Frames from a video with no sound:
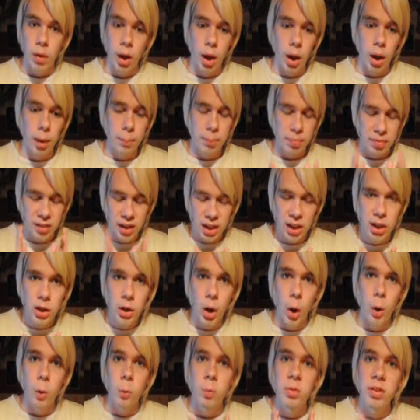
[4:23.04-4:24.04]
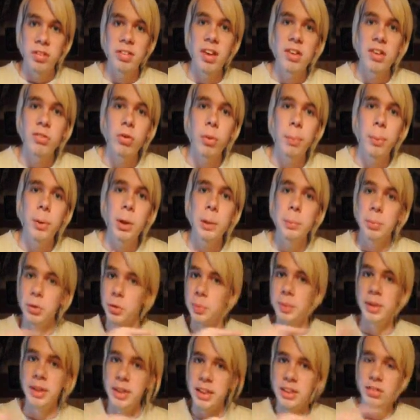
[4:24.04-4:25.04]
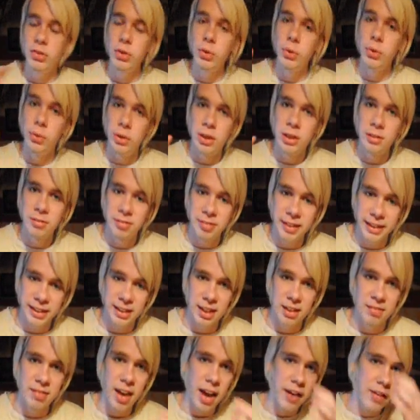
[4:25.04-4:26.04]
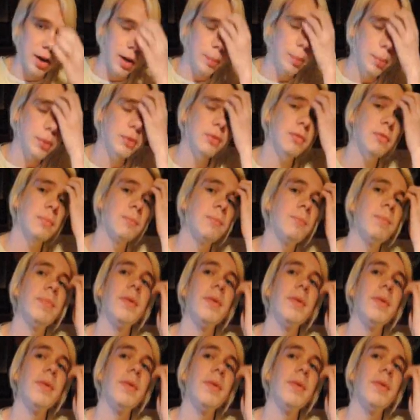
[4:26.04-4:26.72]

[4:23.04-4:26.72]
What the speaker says: the ego, the central point between these two conflicting variables.